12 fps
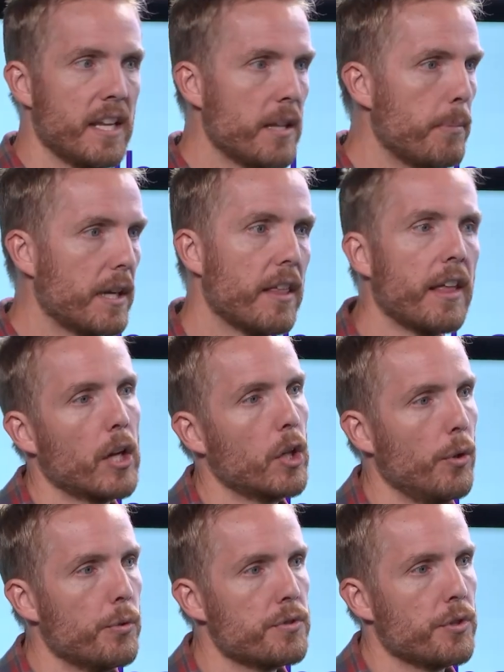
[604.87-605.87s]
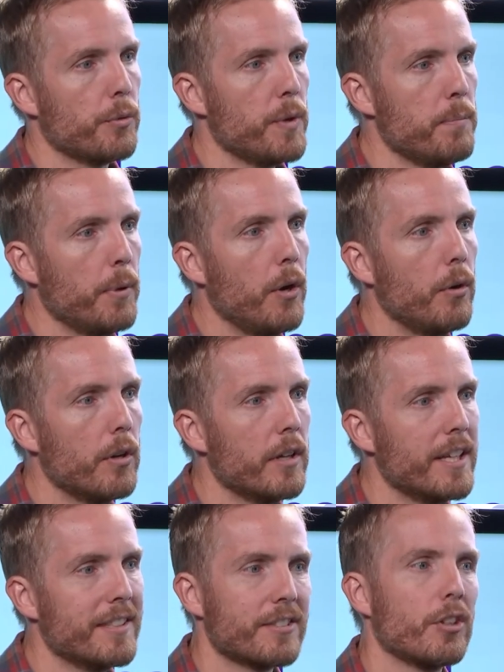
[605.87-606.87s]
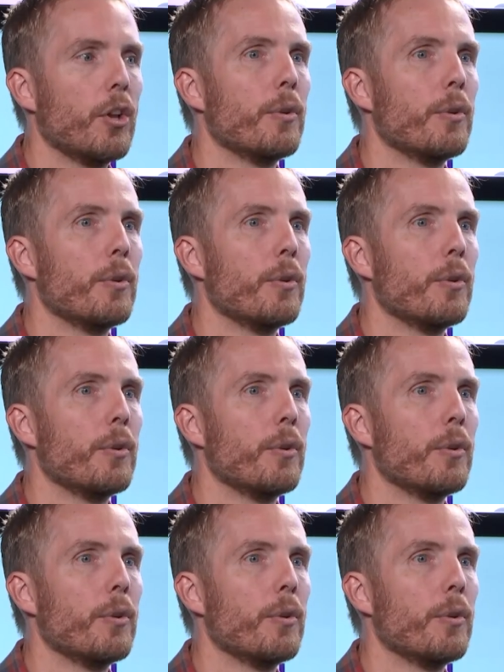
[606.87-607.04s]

anybody that clones your repo is yeah.